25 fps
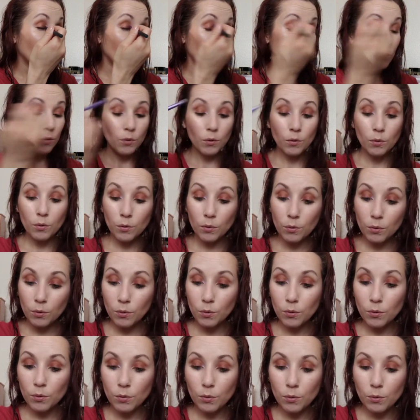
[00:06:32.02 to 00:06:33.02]

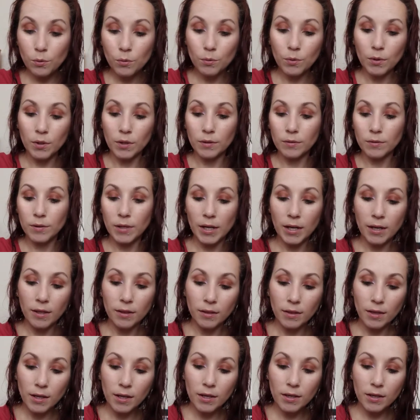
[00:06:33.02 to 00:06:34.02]
Ooh, I
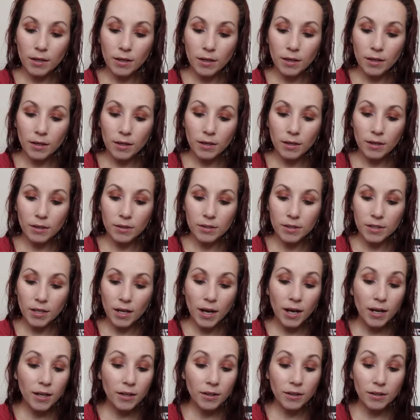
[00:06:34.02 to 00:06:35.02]
like it.
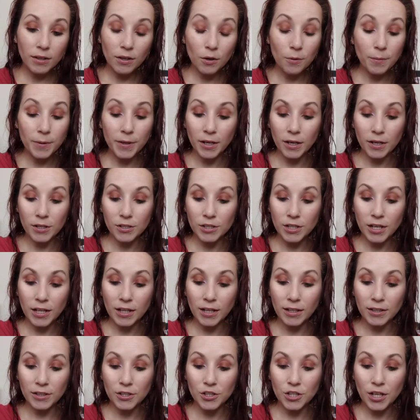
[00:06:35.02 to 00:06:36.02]
I, oh my gosh, I
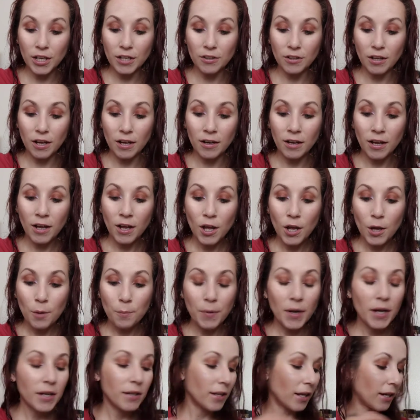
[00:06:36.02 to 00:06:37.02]
like the shade a lot.
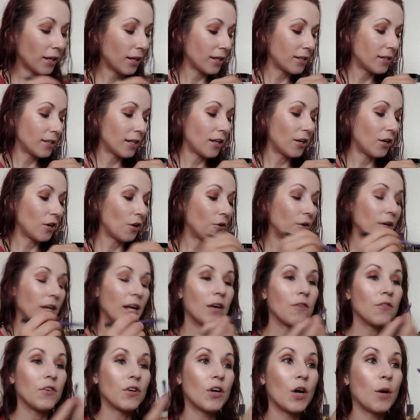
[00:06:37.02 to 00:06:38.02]
But like I said, I already
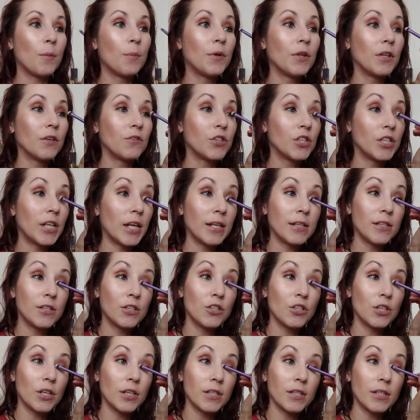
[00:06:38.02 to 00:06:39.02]
have a couple of shades
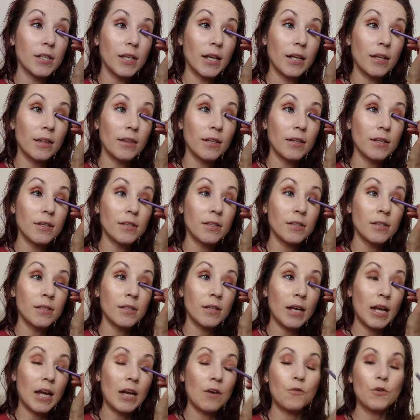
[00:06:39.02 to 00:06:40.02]
just like this.
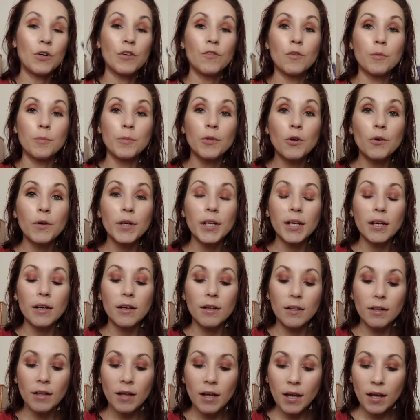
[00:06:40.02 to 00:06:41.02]
I have one from
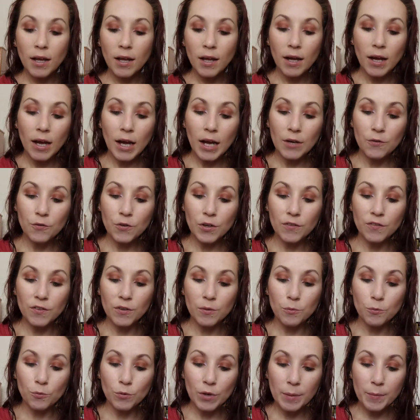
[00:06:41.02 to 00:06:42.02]
L'Oreal, I have one
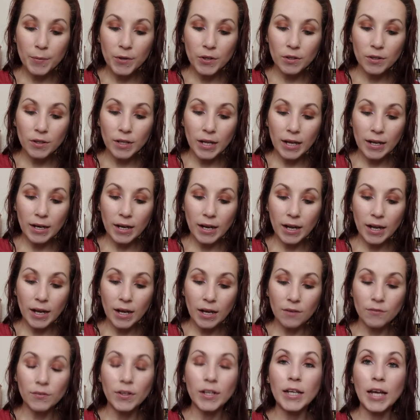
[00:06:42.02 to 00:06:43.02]
from Rimmel, and I
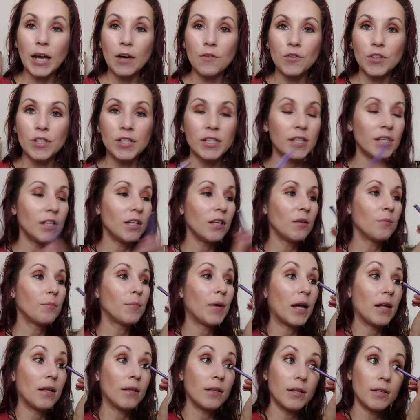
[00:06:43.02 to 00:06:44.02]
have the Kat Von D
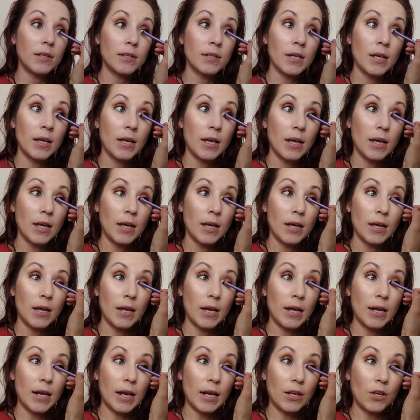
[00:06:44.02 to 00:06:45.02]
palette.
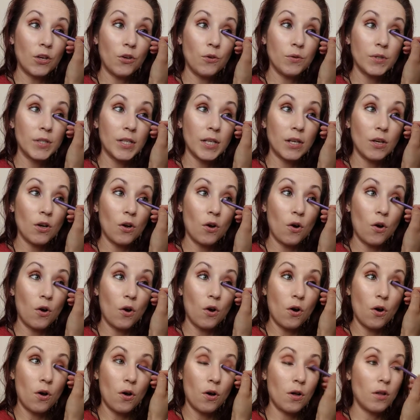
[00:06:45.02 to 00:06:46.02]
And I use it
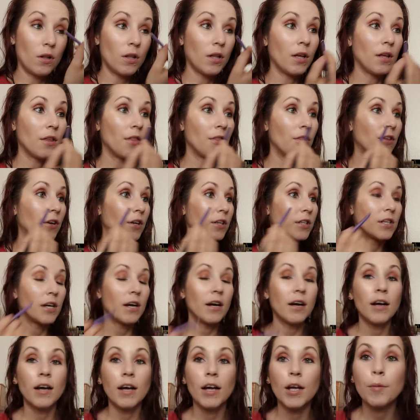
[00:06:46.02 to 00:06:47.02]
all the
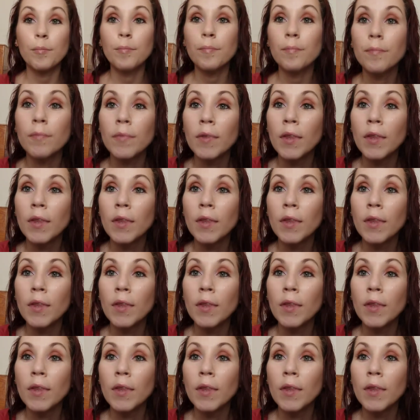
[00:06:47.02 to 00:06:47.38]
time.